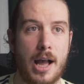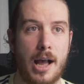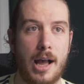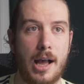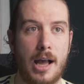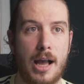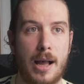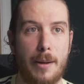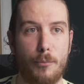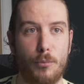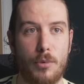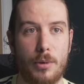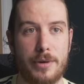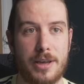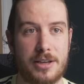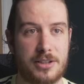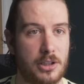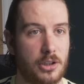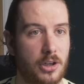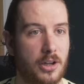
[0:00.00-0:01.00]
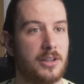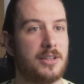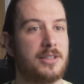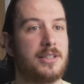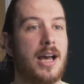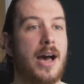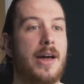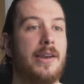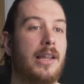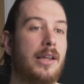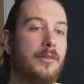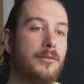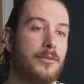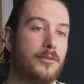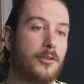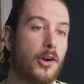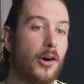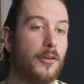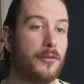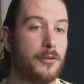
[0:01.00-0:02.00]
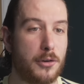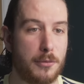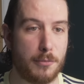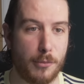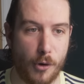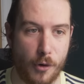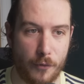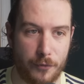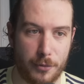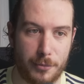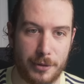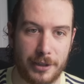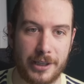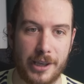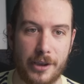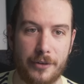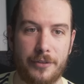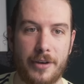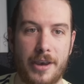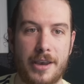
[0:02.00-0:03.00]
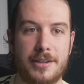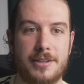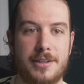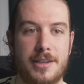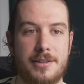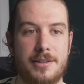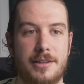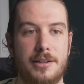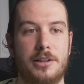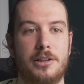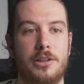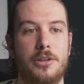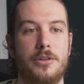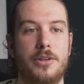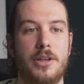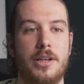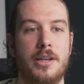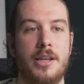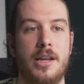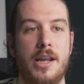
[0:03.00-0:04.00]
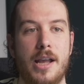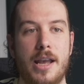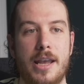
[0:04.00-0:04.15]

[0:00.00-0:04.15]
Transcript: When we actually look at the starting 11, we've got a few more familiar faces, including